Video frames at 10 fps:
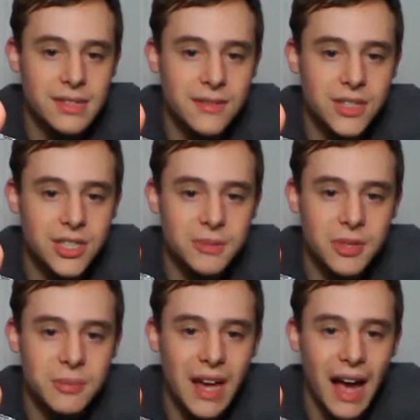of the ship
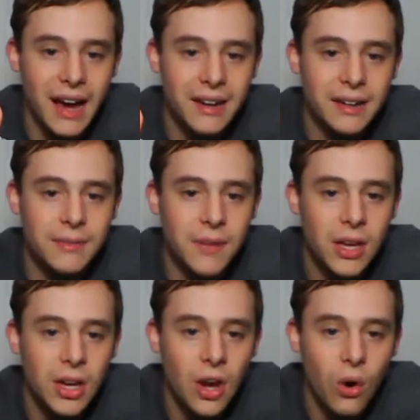could be hiding,
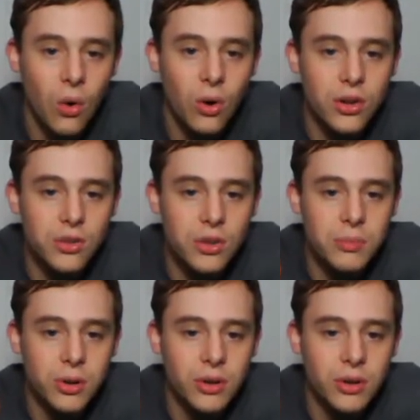or you could